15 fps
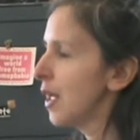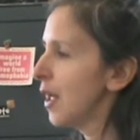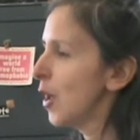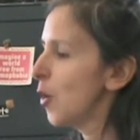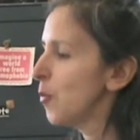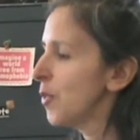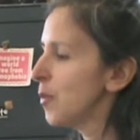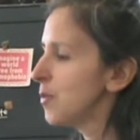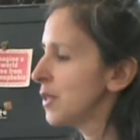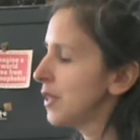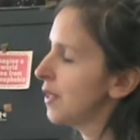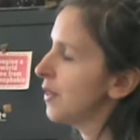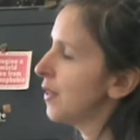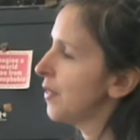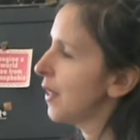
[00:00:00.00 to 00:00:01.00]
help them
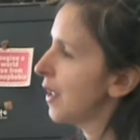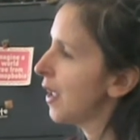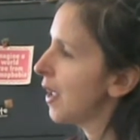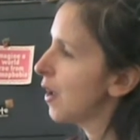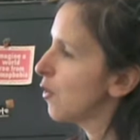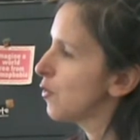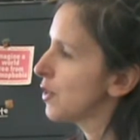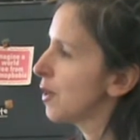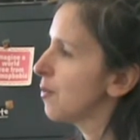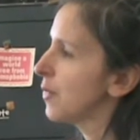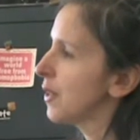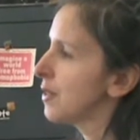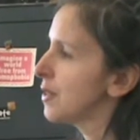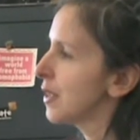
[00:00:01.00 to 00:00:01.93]
see that they have something